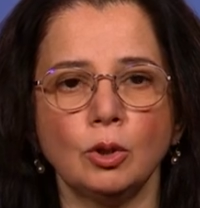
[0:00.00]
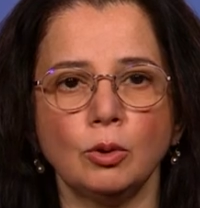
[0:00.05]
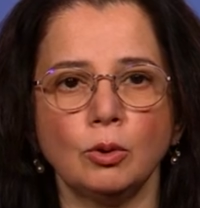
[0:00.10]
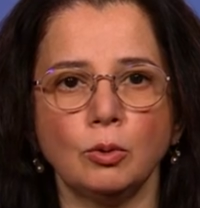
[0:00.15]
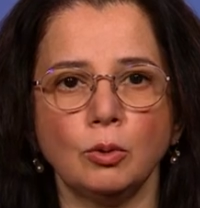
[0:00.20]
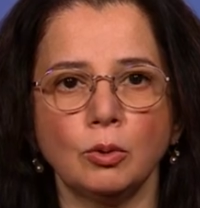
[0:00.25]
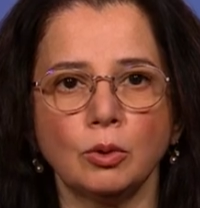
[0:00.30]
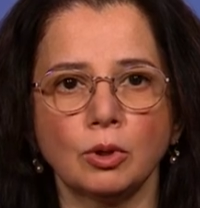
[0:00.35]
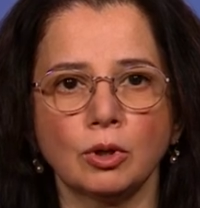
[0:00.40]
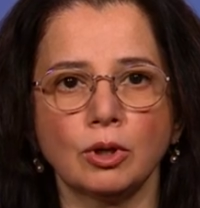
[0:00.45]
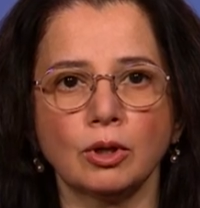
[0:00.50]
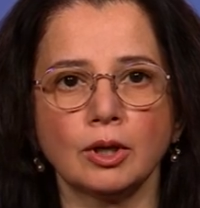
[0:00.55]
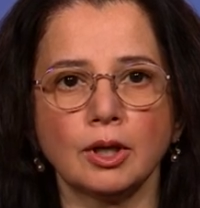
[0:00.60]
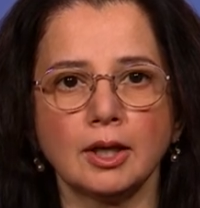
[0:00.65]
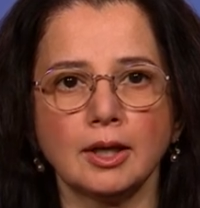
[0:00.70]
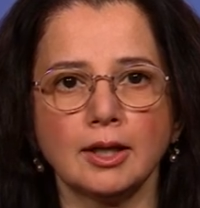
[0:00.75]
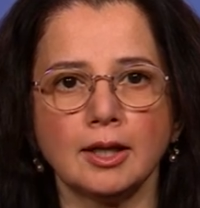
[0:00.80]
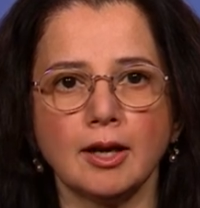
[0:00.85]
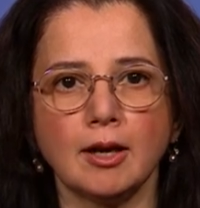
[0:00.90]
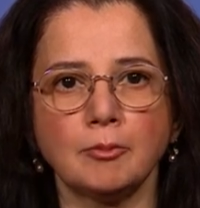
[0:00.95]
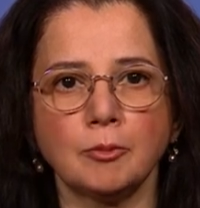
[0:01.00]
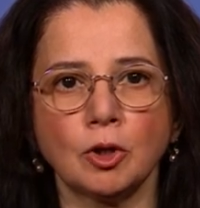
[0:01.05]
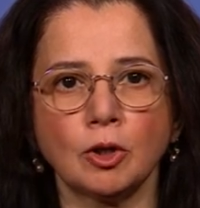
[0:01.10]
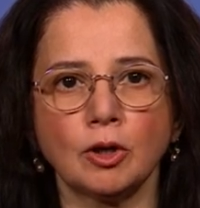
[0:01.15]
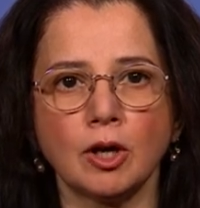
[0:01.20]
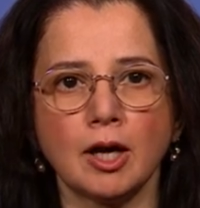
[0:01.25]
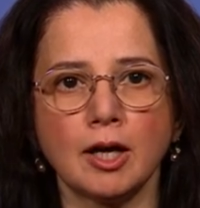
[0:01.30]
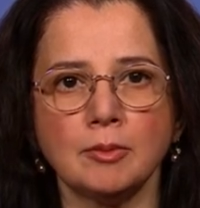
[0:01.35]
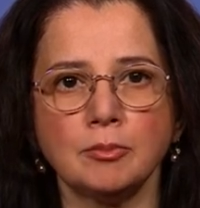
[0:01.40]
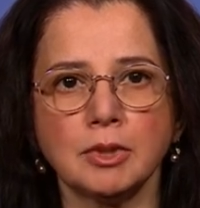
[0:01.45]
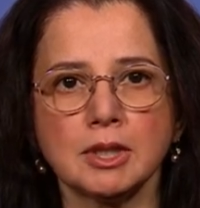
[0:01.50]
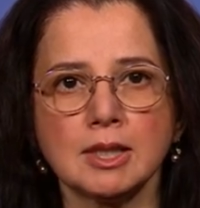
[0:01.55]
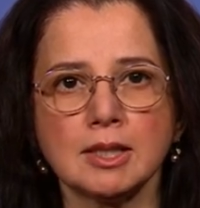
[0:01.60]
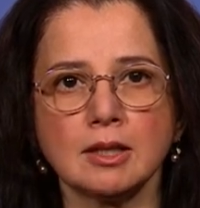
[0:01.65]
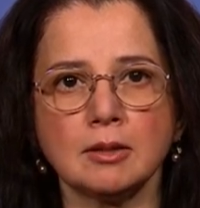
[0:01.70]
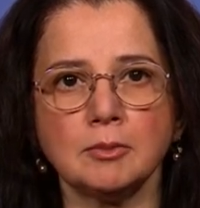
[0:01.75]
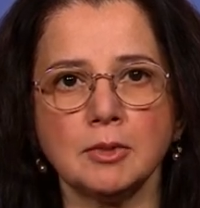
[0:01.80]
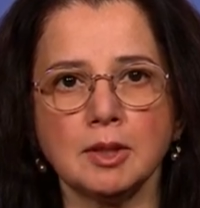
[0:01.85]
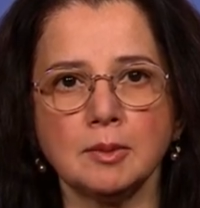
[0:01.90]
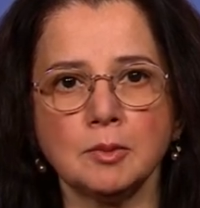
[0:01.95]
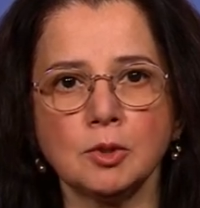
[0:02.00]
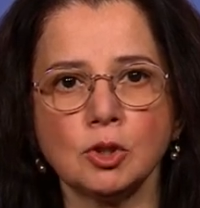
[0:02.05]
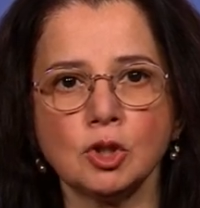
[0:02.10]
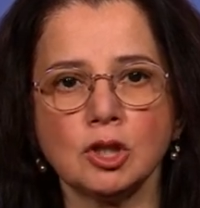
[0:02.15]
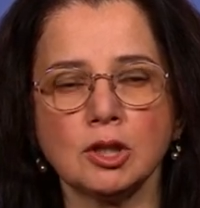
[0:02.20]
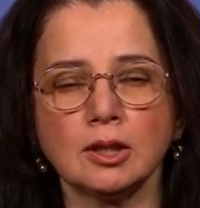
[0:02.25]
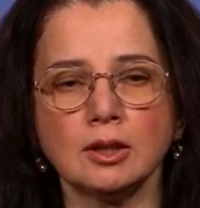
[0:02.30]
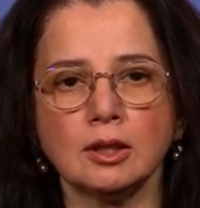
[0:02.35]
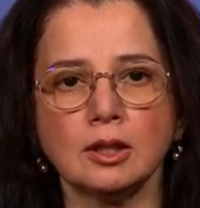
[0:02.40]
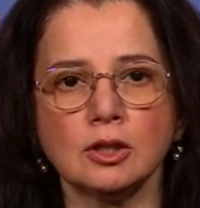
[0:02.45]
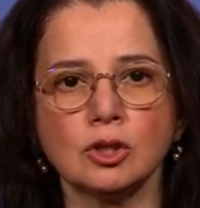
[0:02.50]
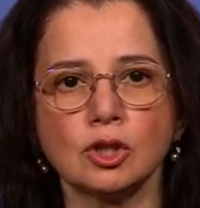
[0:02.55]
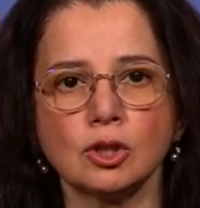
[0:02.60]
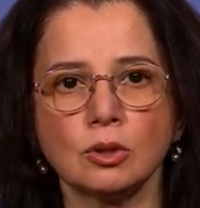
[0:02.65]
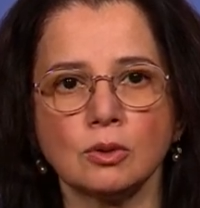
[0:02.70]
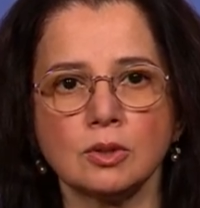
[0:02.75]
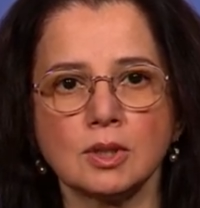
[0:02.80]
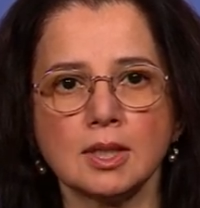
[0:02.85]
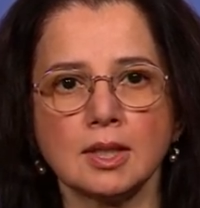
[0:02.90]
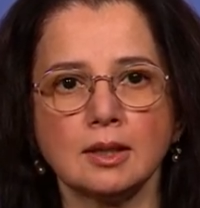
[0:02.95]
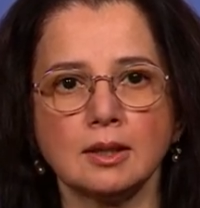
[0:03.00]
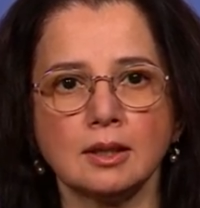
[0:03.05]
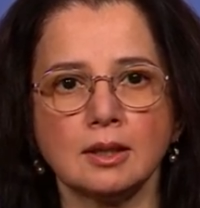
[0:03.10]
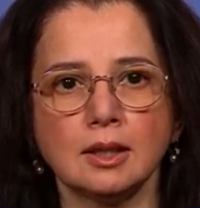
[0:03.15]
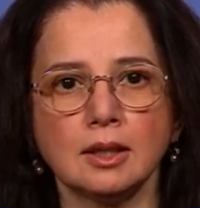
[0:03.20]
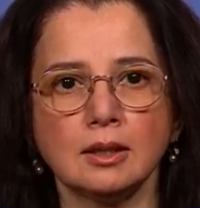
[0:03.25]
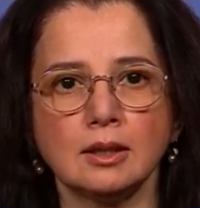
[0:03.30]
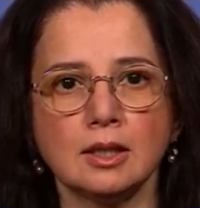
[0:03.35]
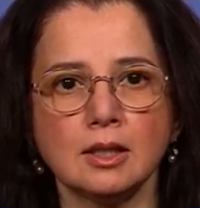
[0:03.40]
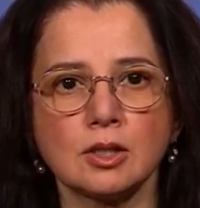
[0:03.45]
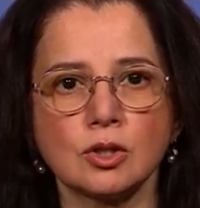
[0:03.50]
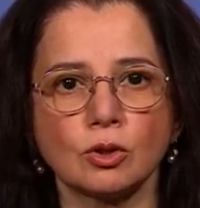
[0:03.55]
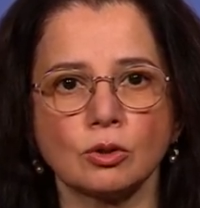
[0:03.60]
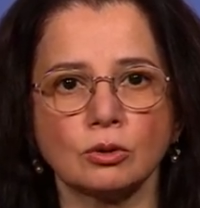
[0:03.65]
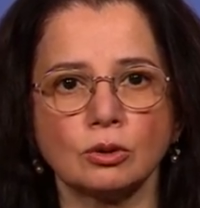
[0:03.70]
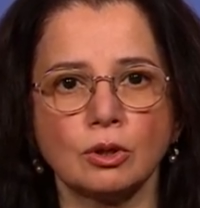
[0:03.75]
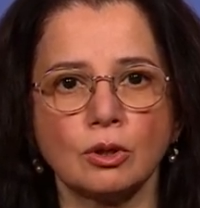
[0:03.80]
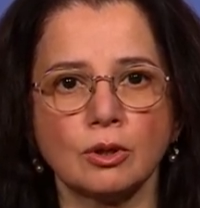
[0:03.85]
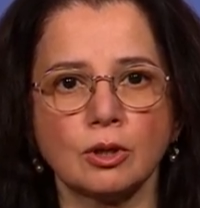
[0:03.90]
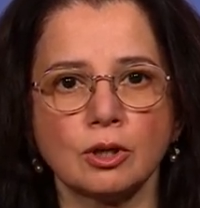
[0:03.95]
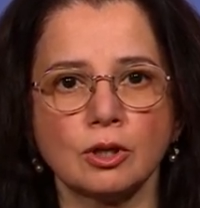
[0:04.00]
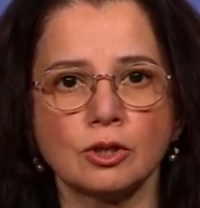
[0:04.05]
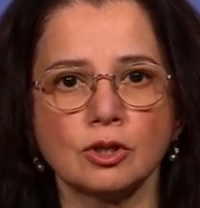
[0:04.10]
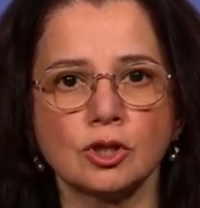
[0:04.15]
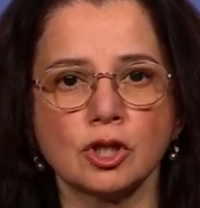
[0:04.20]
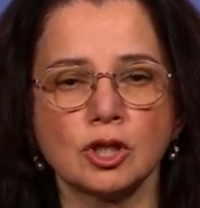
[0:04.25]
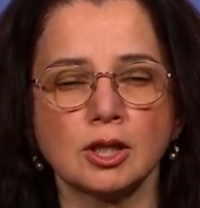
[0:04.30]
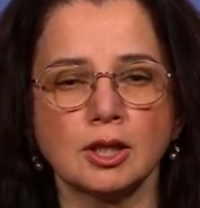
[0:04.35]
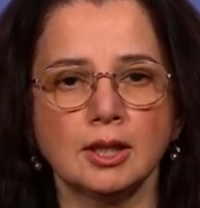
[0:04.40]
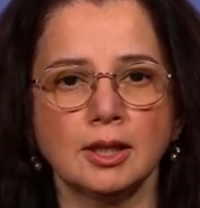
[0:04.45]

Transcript: or an M R I, but some imaging that shows that the kidneys are large